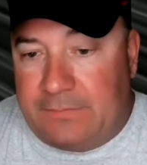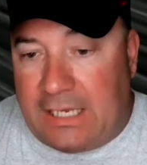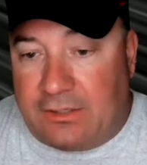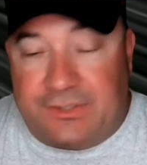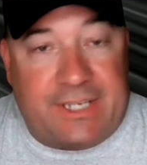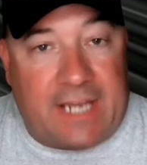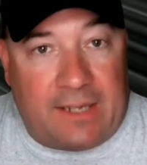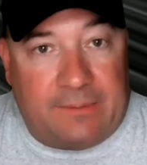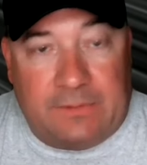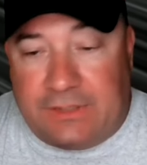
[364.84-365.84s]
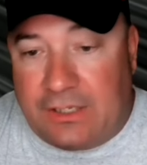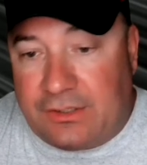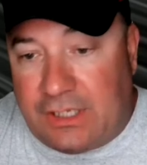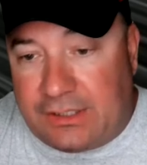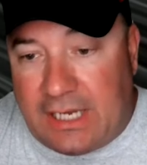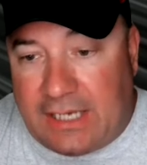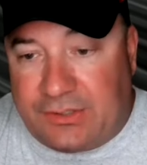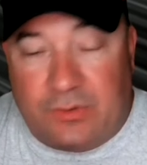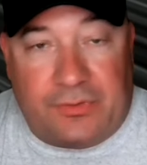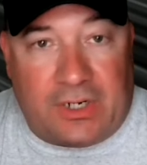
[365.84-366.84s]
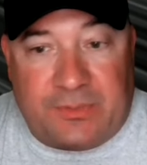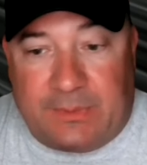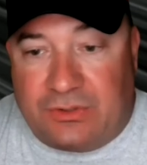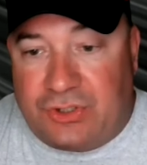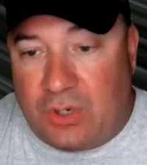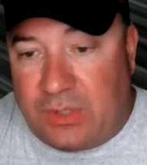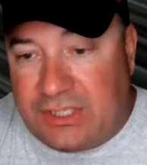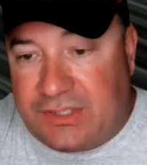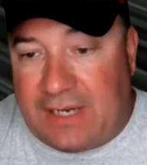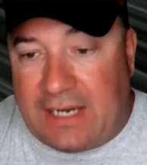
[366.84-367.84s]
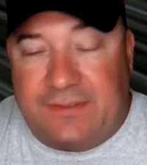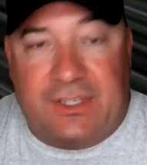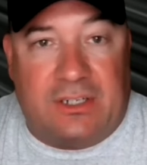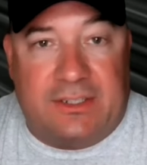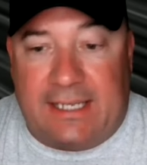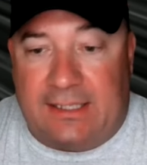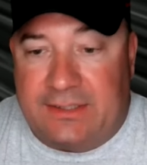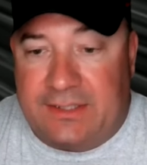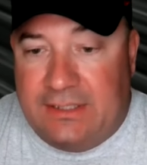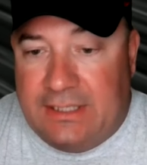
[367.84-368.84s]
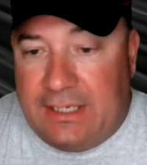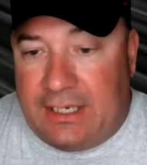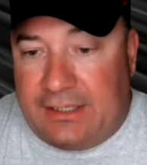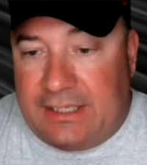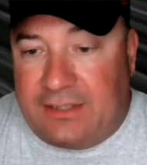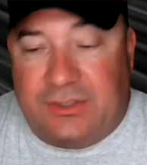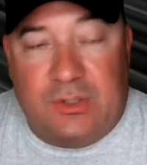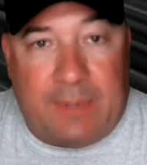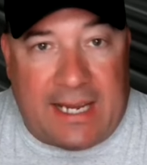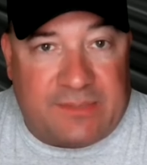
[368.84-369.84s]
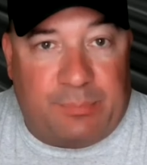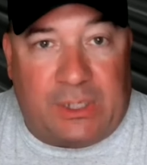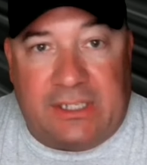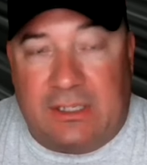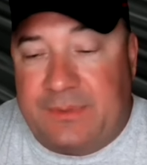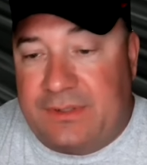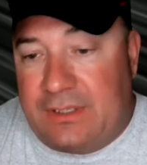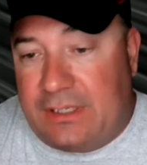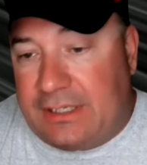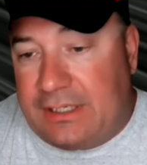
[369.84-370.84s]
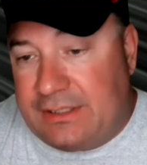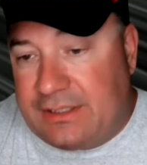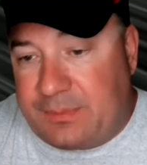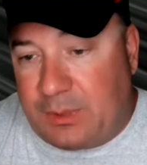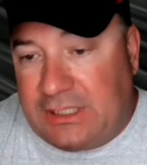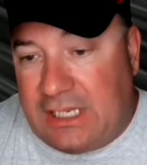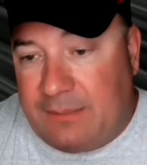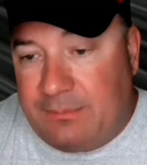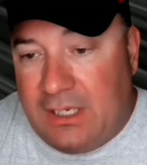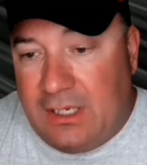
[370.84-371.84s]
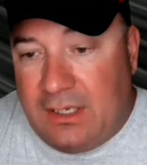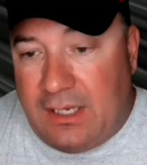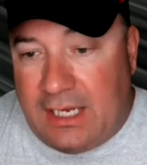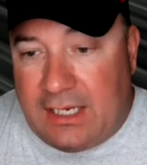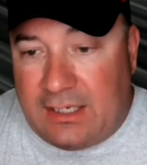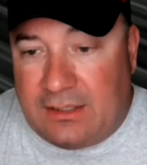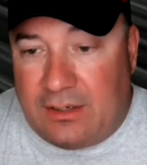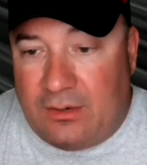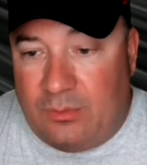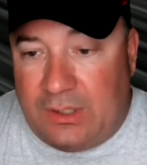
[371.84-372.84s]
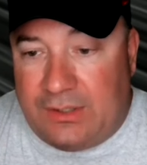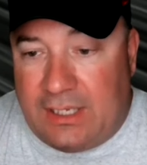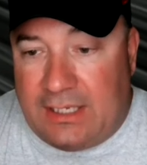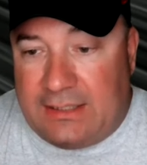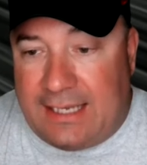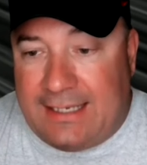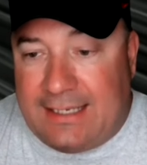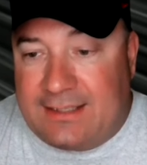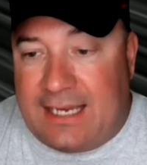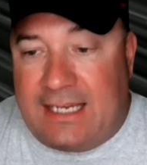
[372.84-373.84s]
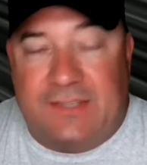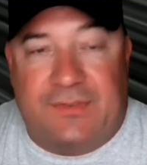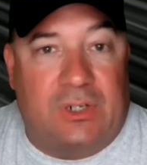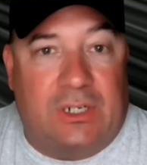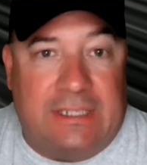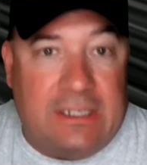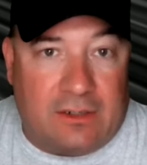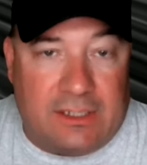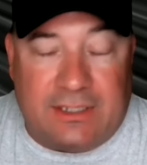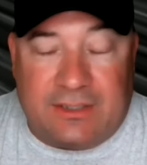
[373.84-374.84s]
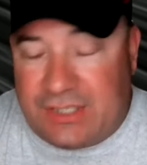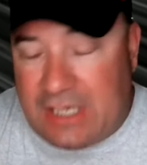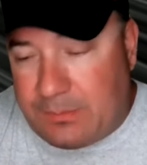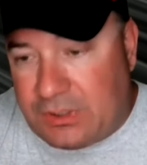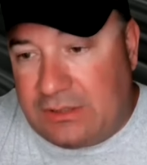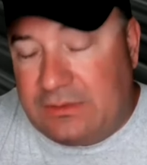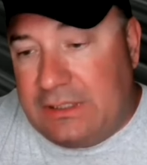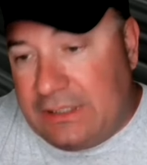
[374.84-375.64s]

Aaron Scott, another young guy, true freshman, showed his five-star talents. He had two pass breakups in spring game, and one that hit his hands for a near interception.